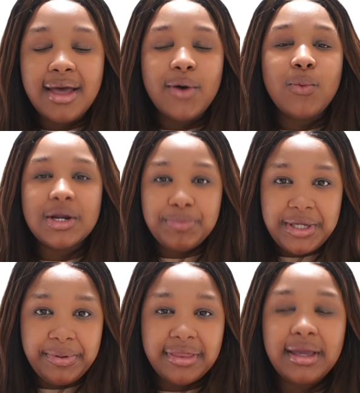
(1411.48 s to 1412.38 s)
what
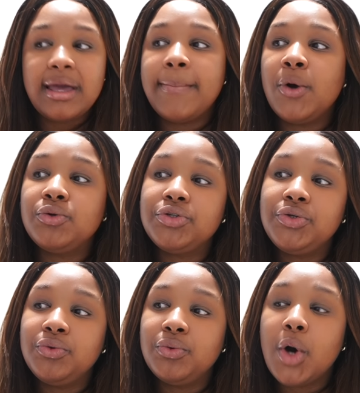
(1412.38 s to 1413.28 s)
people think about
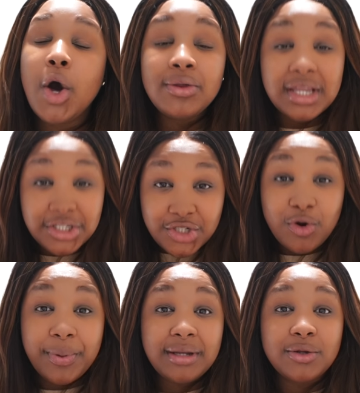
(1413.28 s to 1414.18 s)
you, how they show
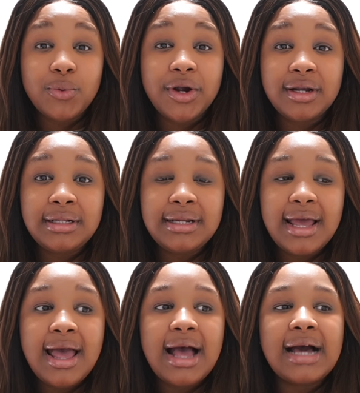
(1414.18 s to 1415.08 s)
up in the world,
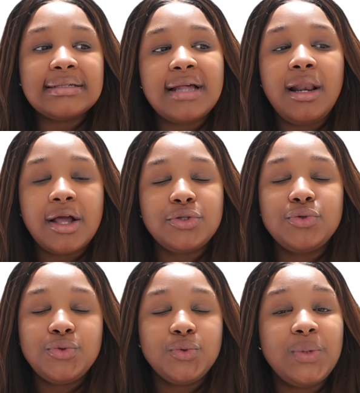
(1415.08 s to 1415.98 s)
has a lot
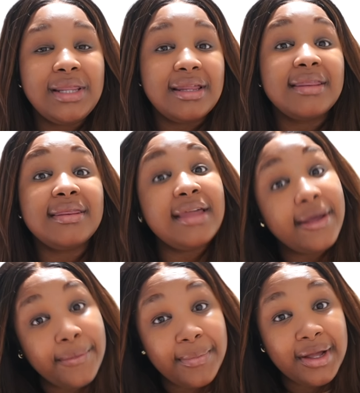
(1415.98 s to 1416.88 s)
to do with
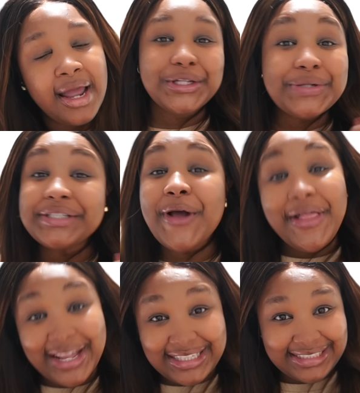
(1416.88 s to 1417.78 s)
them. So I say all
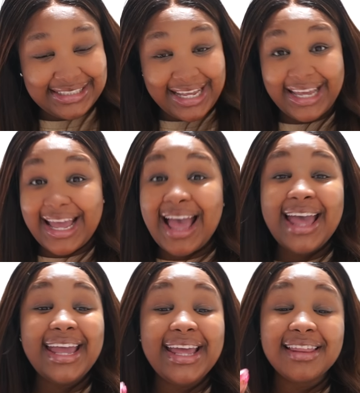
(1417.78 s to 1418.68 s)
that to say,
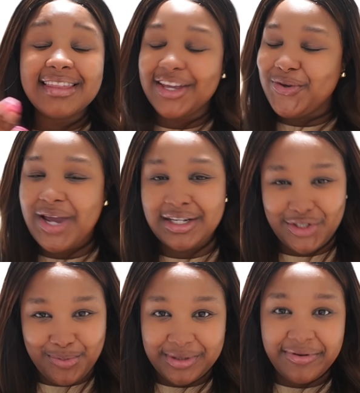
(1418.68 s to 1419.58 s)
I thank you guys
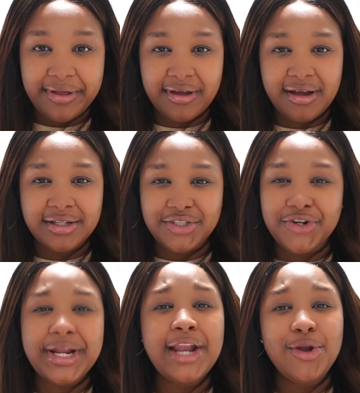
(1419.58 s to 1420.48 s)
so much for the
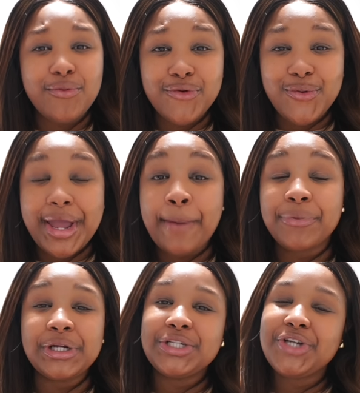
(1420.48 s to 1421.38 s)
concern. I love you, I
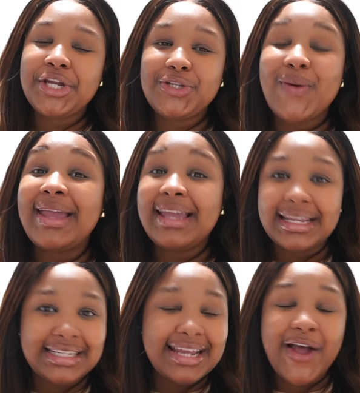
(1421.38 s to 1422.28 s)
appreciate you, I
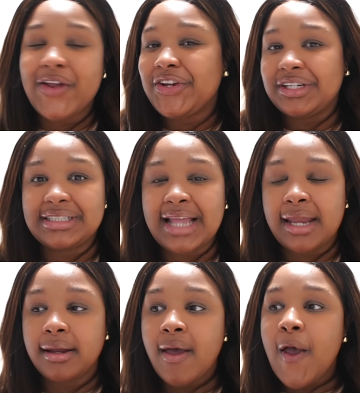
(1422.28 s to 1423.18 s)
get it, I
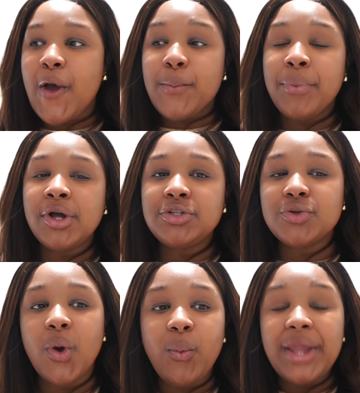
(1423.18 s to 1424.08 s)
understand. But
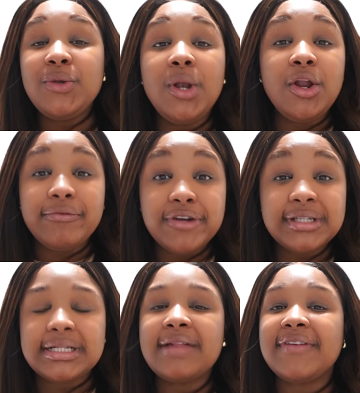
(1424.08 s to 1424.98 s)
when you love
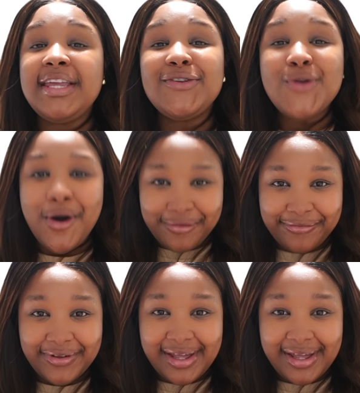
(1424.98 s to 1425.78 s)
yourself enough